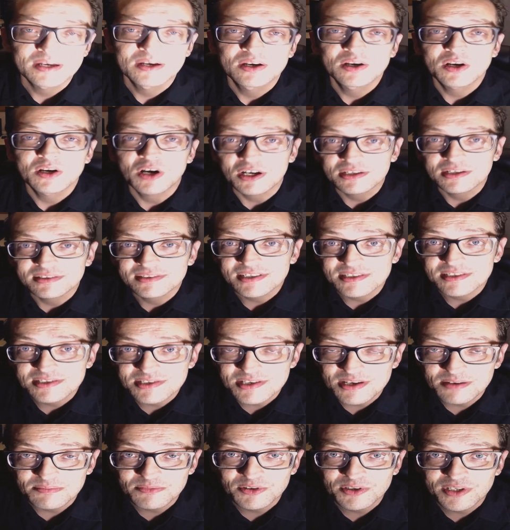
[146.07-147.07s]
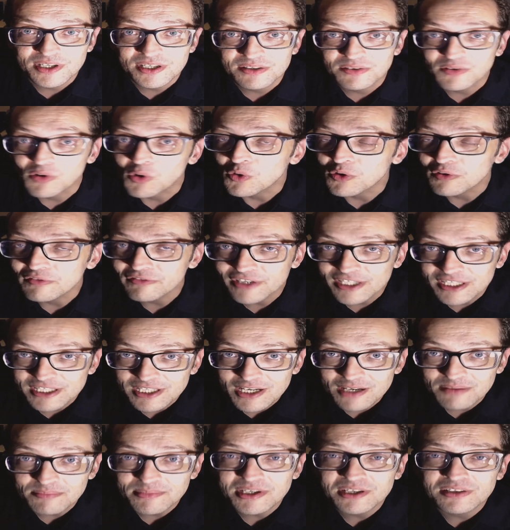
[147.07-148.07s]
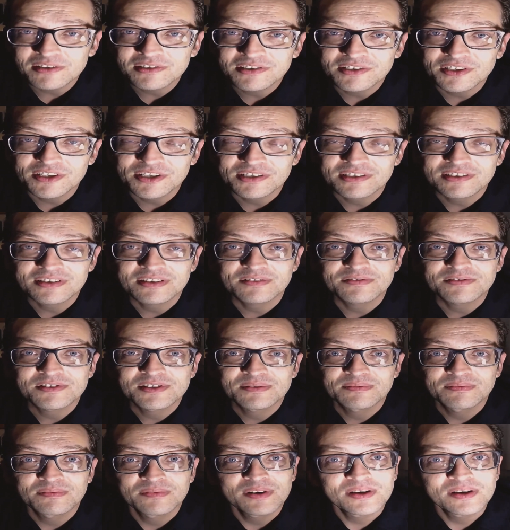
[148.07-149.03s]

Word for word: content samurai or Vidnami alternatives,